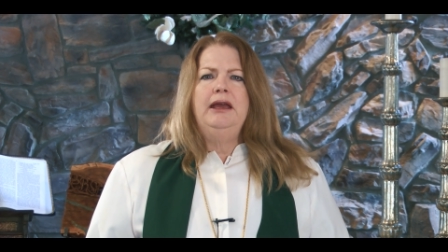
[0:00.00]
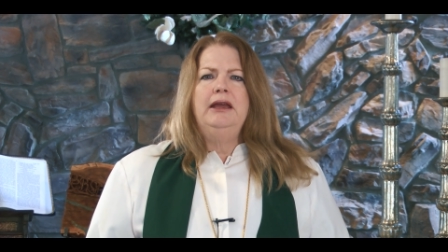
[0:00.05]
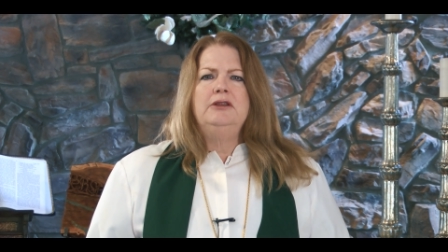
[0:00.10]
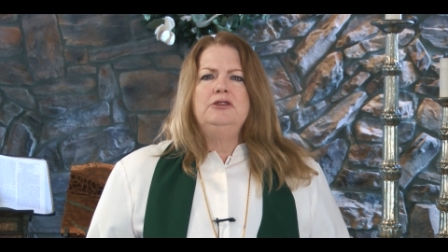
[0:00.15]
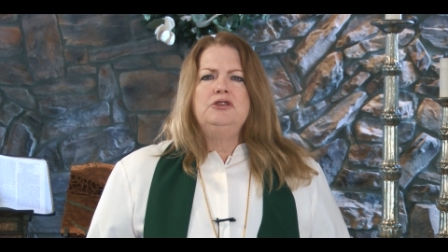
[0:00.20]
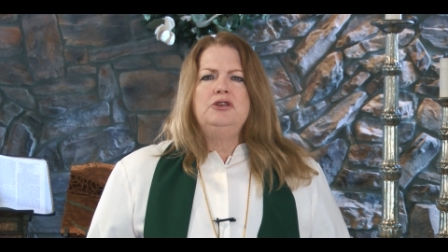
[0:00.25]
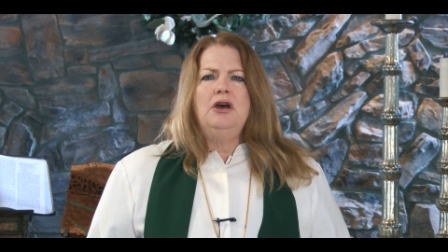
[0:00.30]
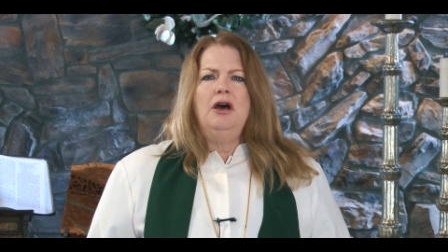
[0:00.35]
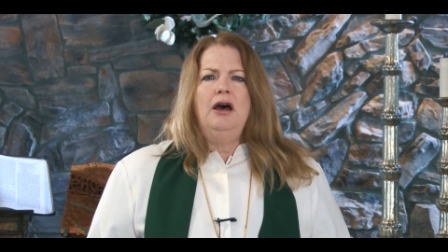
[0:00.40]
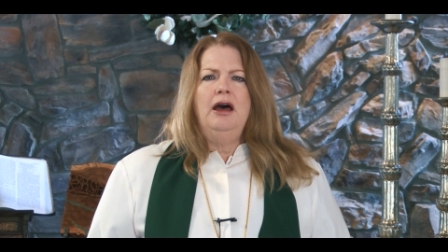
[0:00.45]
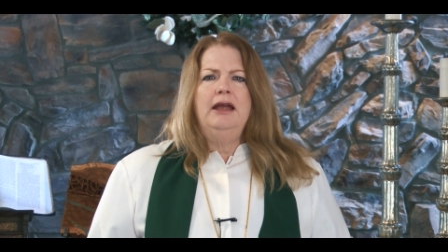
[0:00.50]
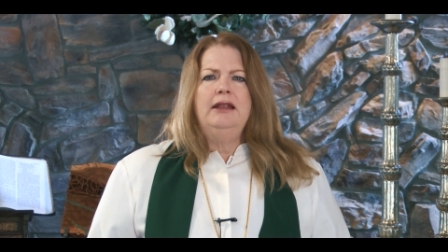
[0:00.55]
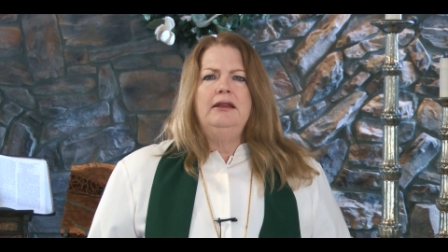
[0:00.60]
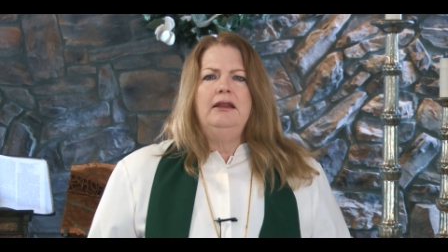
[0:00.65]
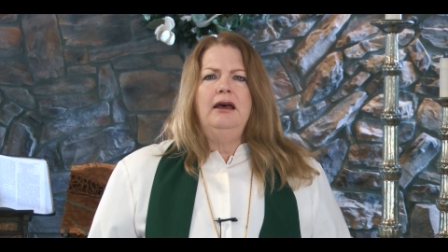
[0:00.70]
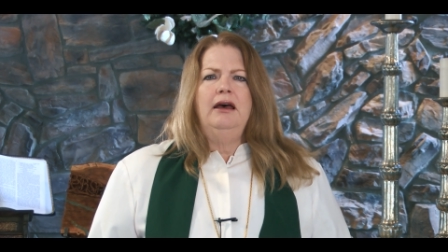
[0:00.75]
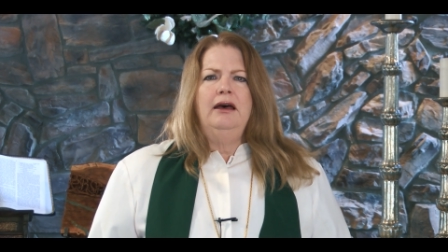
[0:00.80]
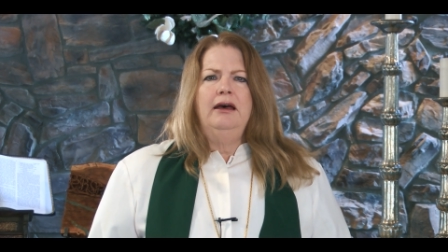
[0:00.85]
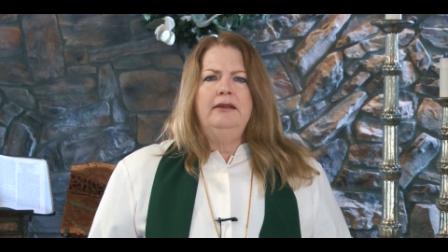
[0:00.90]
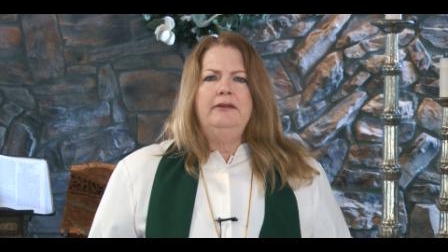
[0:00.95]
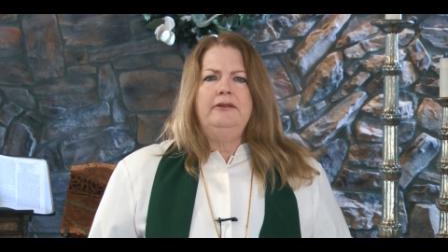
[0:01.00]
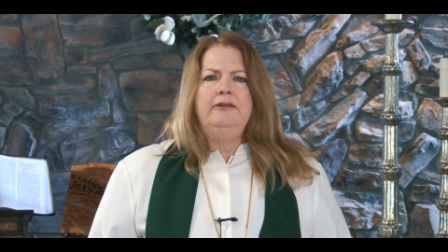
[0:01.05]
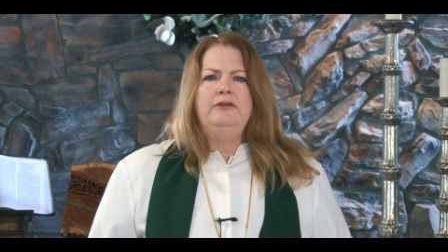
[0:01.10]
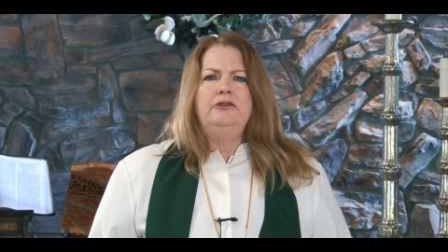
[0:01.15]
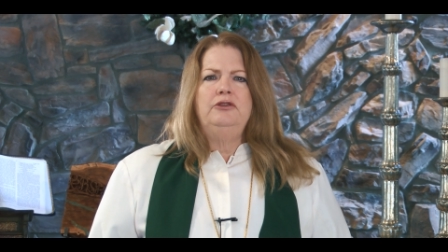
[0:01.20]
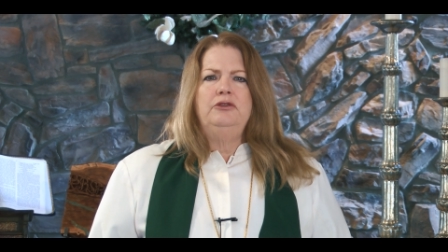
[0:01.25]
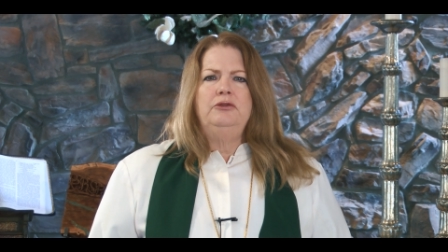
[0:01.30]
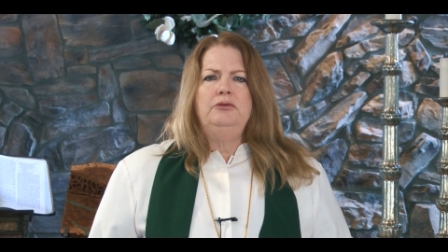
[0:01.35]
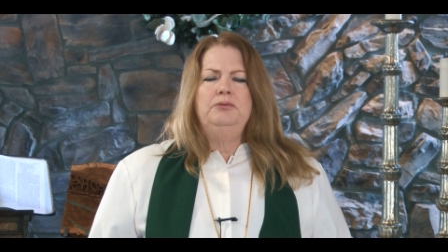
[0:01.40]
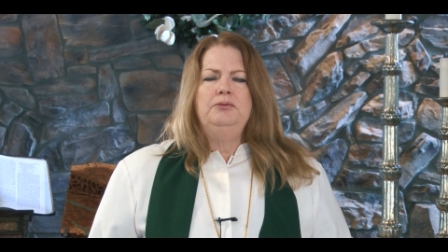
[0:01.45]
and taught us
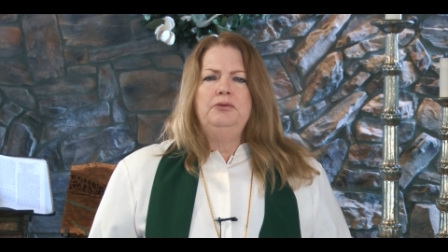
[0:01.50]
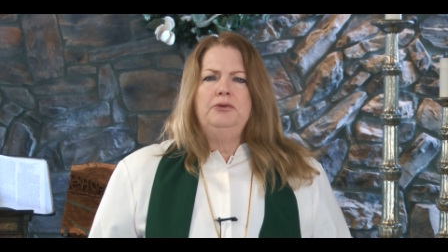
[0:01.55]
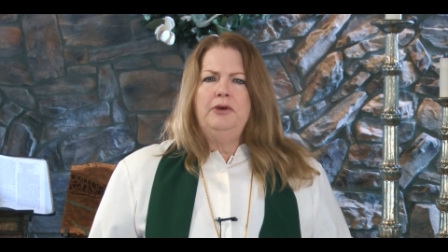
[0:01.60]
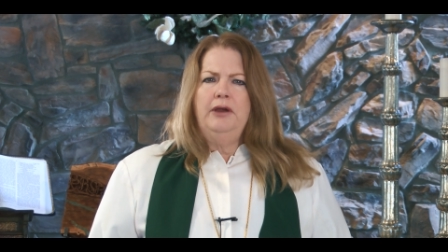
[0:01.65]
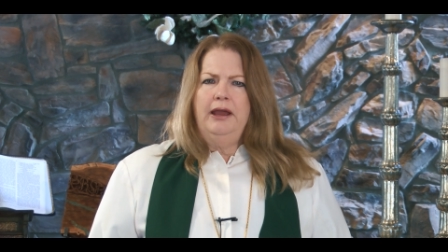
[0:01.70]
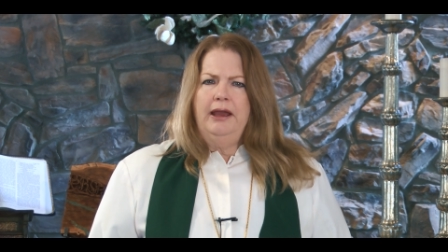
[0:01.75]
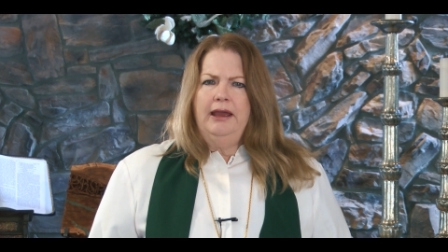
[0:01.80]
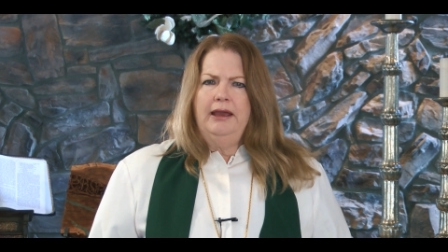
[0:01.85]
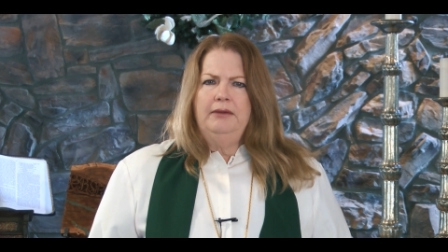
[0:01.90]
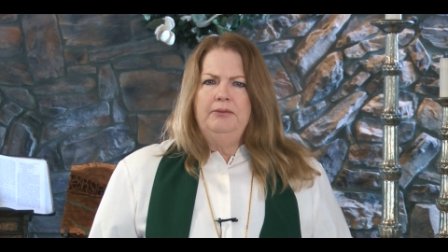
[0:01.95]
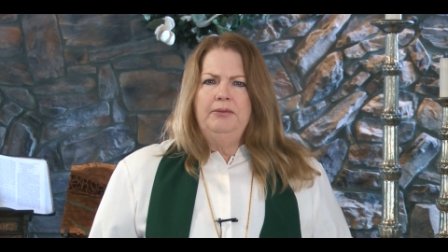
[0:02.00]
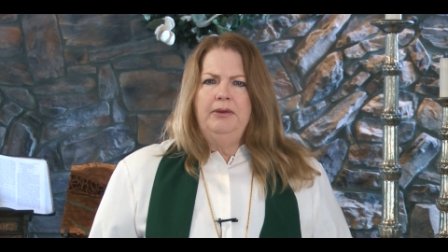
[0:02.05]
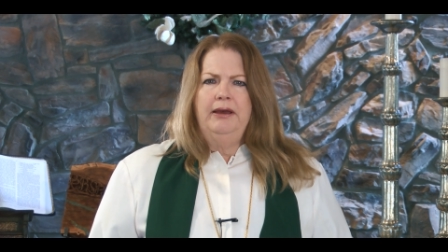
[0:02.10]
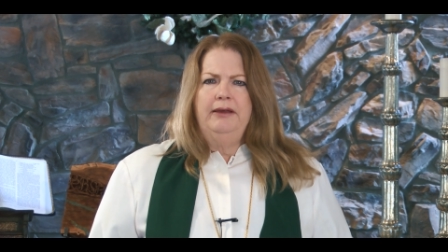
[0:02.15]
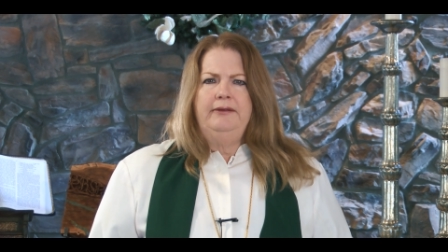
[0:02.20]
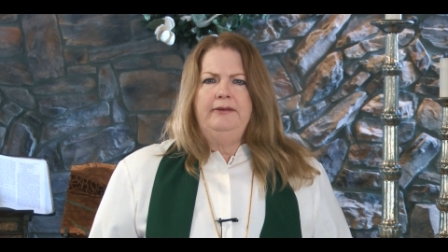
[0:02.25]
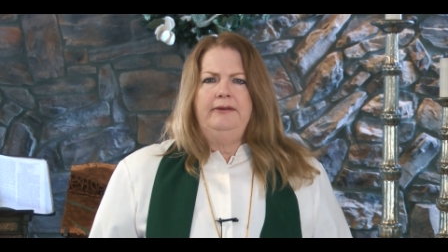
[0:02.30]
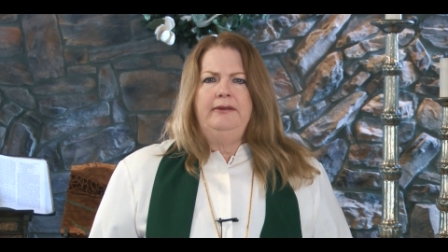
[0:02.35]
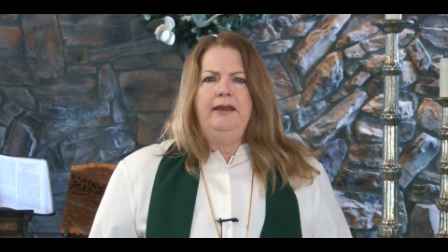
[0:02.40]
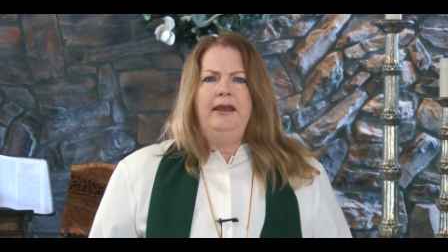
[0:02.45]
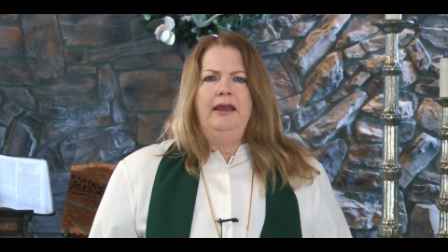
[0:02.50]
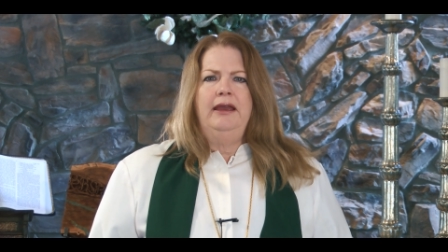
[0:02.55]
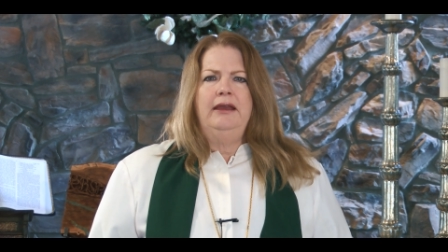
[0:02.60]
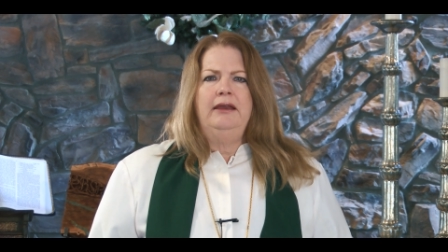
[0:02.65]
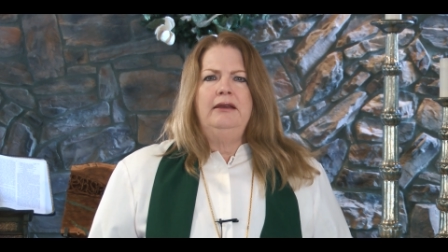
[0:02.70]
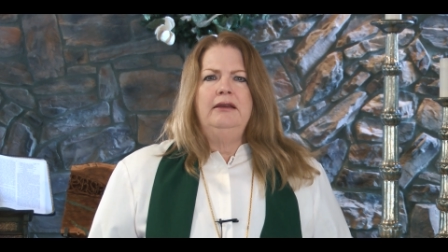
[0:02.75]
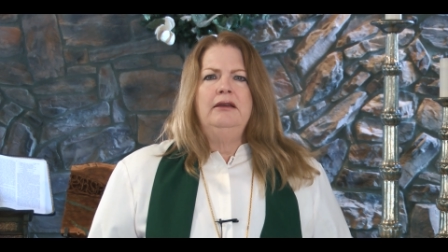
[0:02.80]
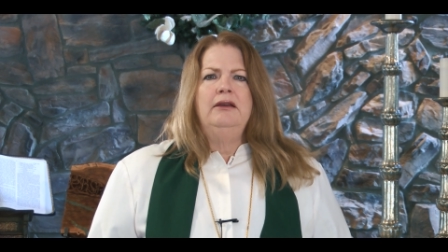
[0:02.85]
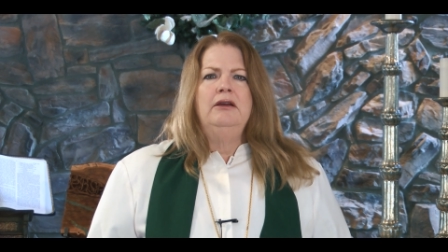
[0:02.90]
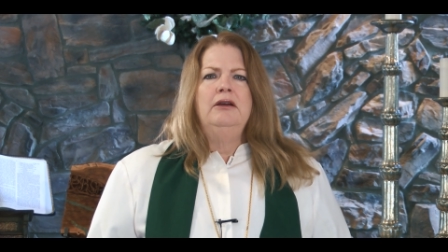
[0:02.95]
to pray by saying,